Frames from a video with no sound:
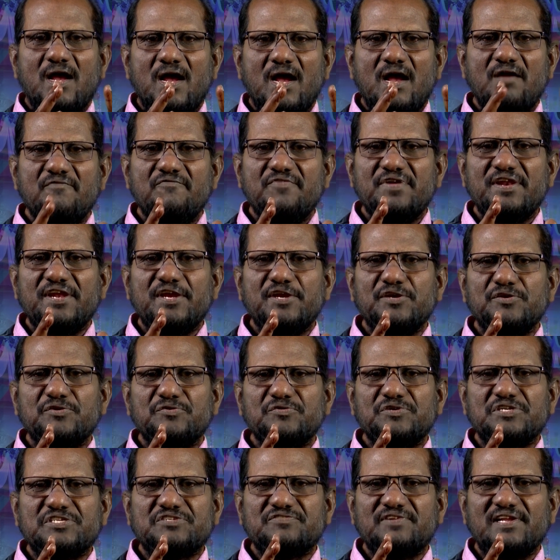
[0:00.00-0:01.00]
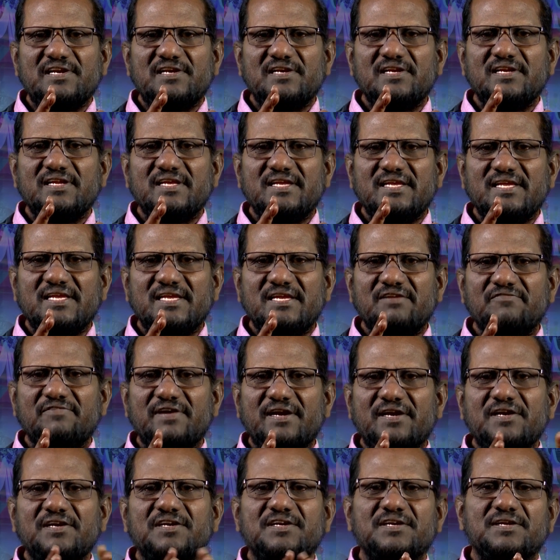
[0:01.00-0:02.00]
Every individual
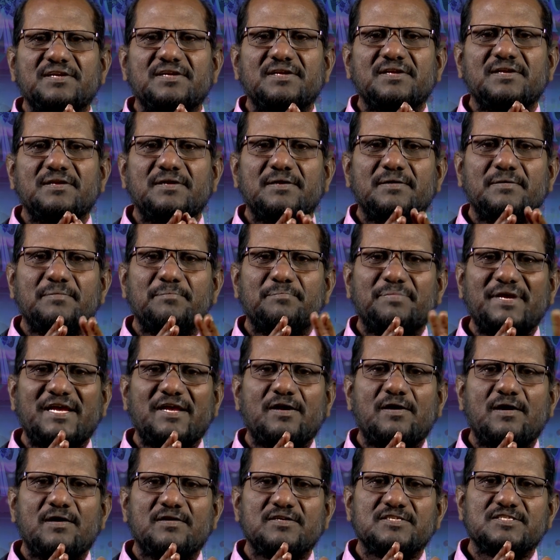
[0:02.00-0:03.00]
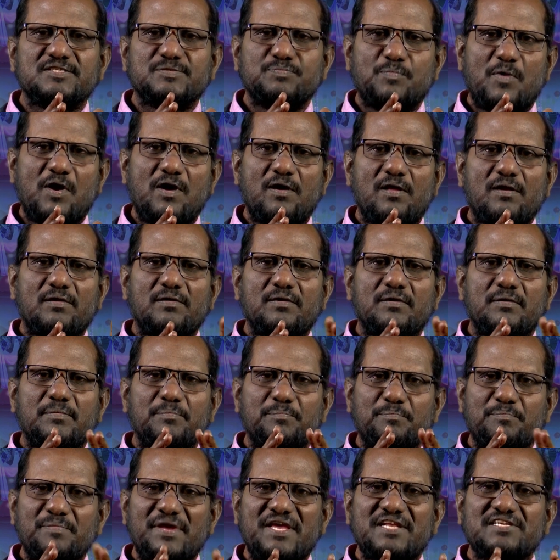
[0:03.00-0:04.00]
event big or small
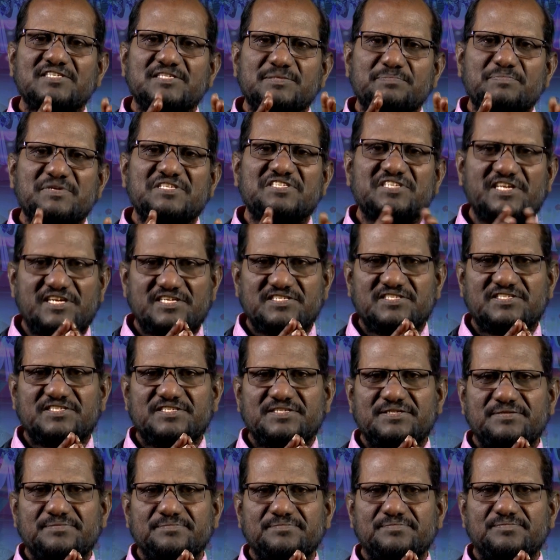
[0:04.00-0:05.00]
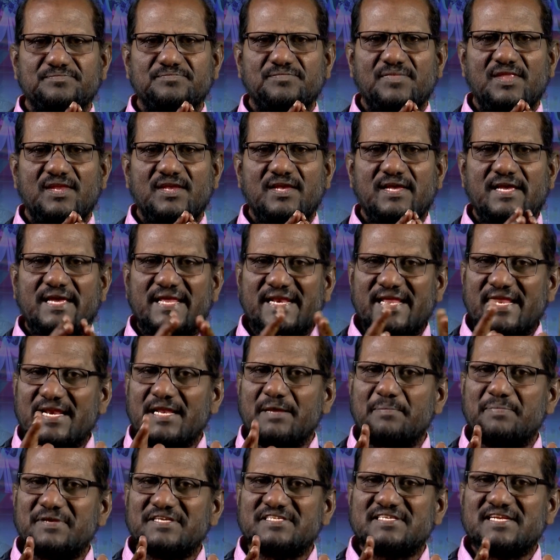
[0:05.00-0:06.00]
means business. In
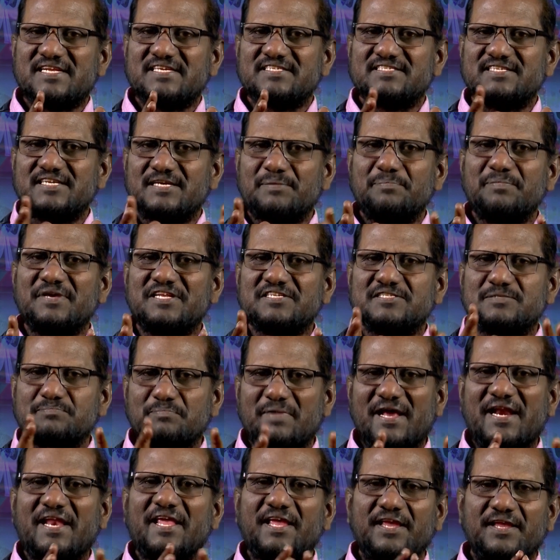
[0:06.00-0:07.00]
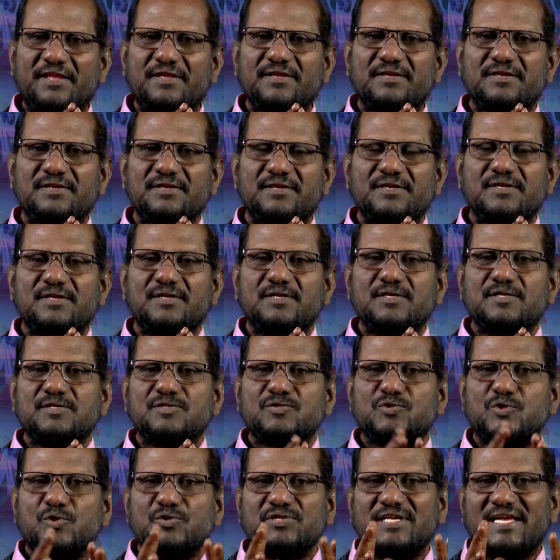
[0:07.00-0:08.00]
any business it means money.
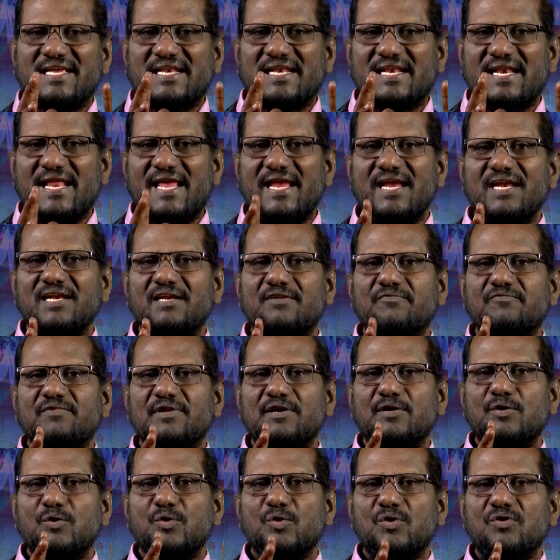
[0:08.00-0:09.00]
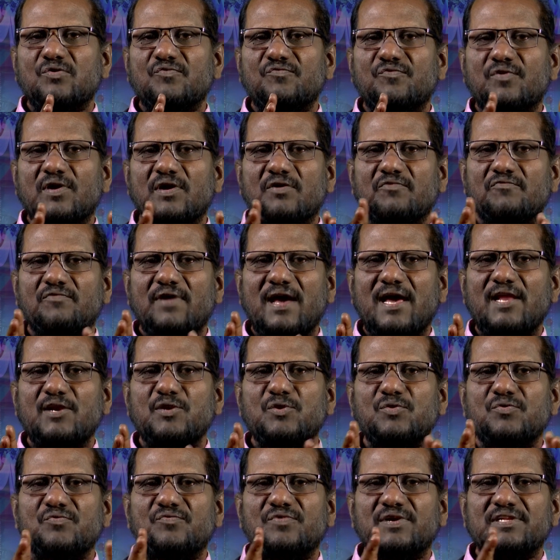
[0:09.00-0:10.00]
So, the client will look for
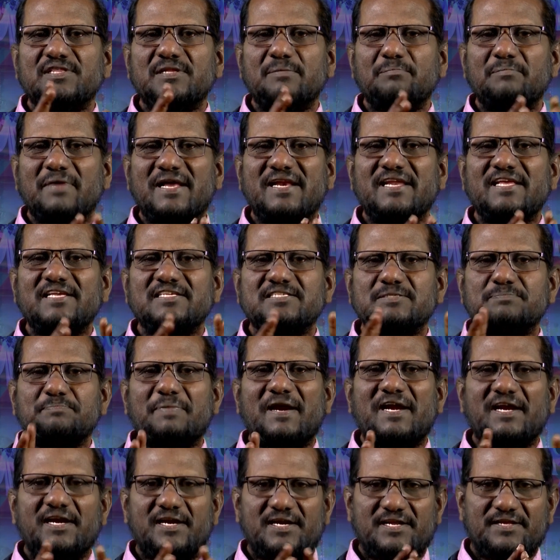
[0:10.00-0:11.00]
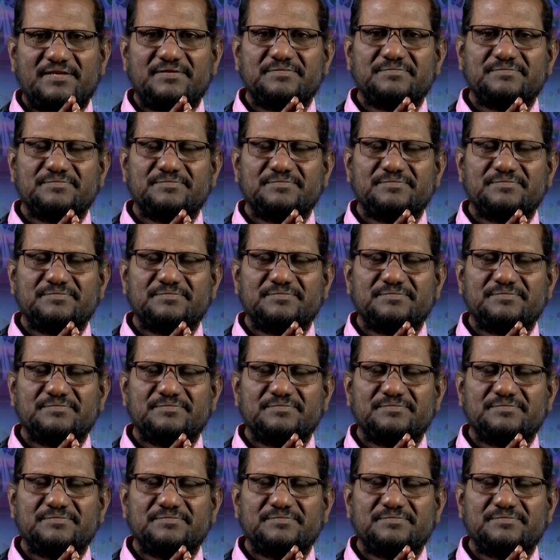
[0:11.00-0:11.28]
value for the money spent.